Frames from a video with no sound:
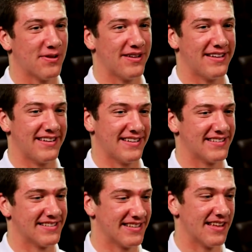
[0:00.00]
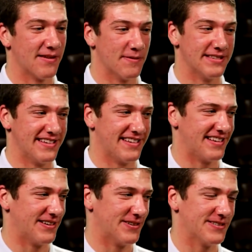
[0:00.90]
play visiting
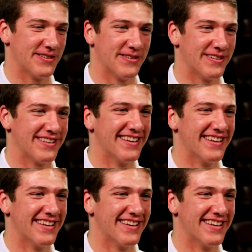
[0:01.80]
here. So.